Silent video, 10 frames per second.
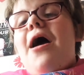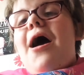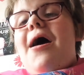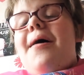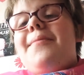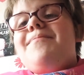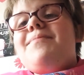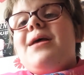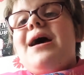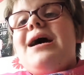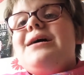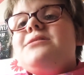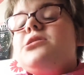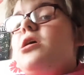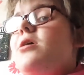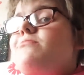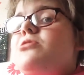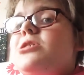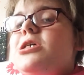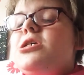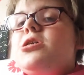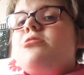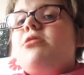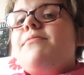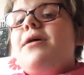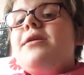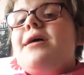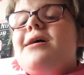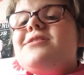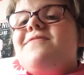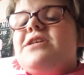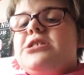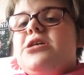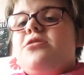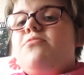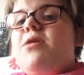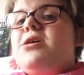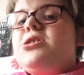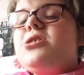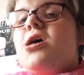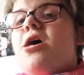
And I will see you in my next video, which